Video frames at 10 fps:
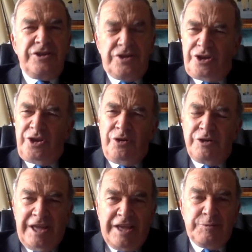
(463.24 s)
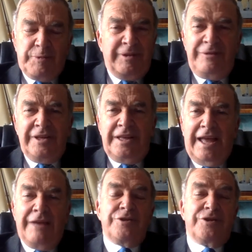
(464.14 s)
security aspect, even in
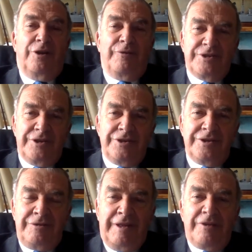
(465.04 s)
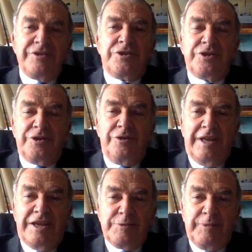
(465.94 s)
council offices, you know, there is a
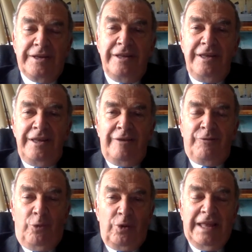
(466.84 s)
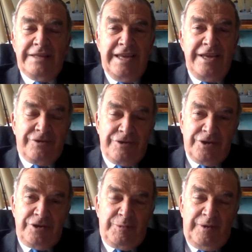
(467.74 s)
security aspect if all that data is
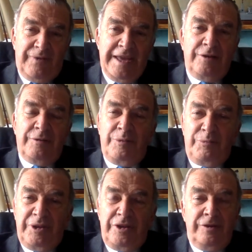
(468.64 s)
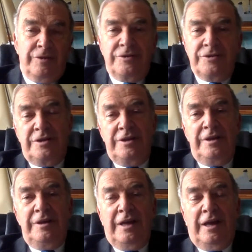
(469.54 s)
going to be available and be used.
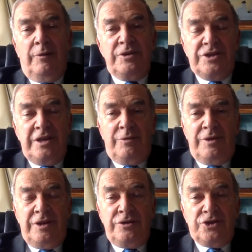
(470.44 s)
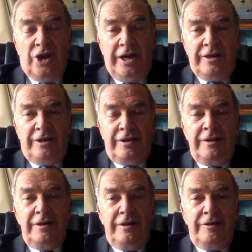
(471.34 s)
We see within China,
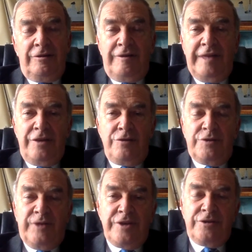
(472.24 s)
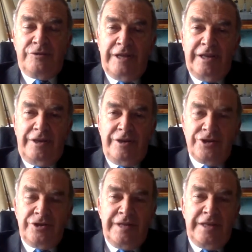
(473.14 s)
you know, they use facial
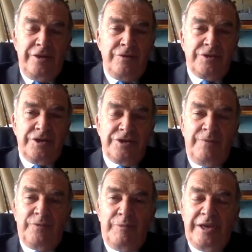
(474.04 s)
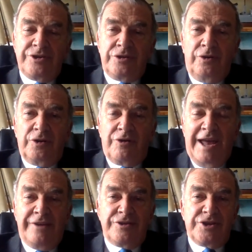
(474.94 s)
recognition and they use this information on a
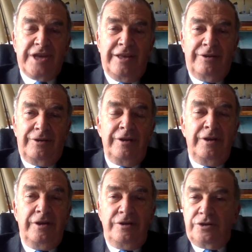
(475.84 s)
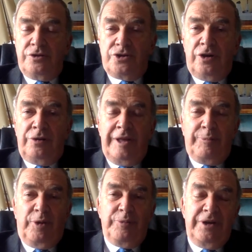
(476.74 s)
grand scale to control their
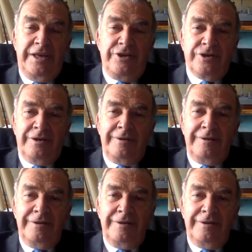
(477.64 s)
population.